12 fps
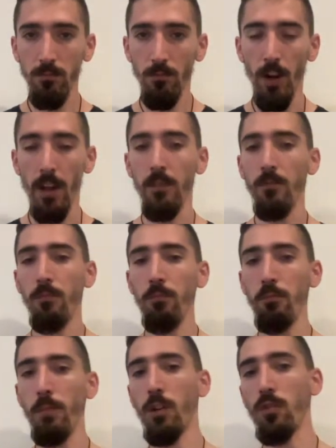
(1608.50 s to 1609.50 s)
right?
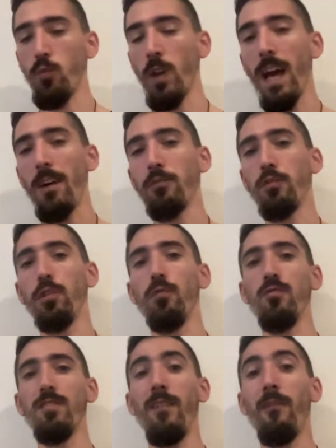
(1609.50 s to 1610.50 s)
Because we have to
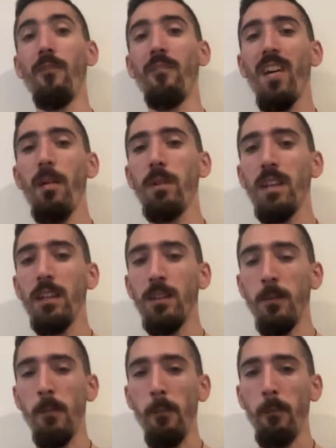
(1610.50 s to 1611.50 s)
use the
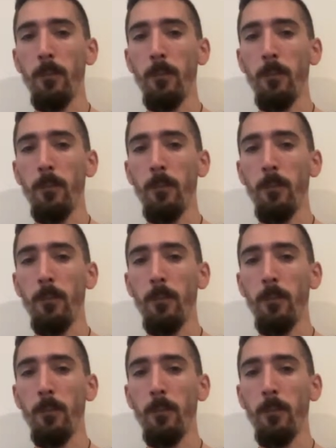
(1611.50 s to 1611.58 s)
feminine